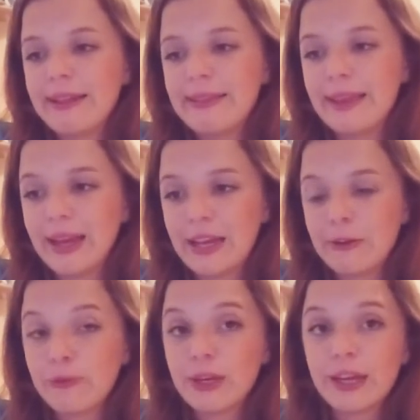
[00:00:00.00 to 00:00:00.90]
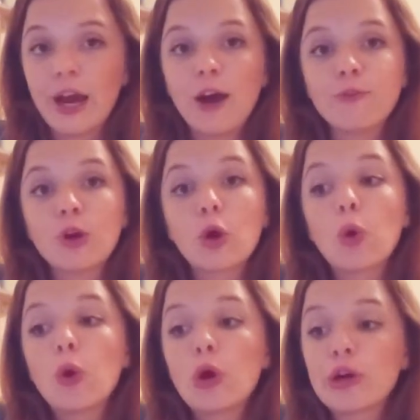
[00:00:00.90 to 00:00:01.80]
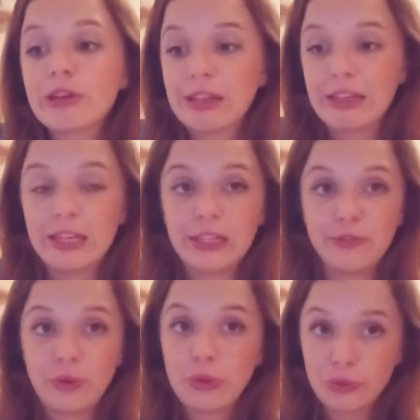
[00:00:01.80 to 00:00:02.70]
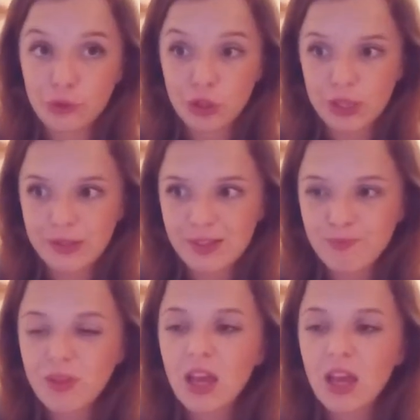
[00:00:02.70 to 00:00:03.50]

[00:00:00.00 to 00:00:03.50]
Then we have correlative conjunctions.